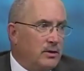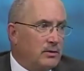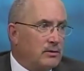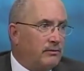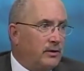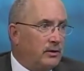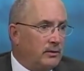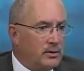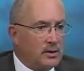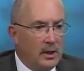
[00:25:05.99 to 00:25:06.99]
years of
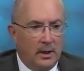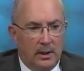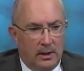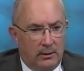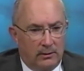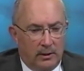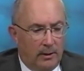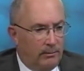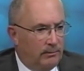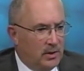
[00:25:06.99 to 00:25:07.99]
feelings is uh,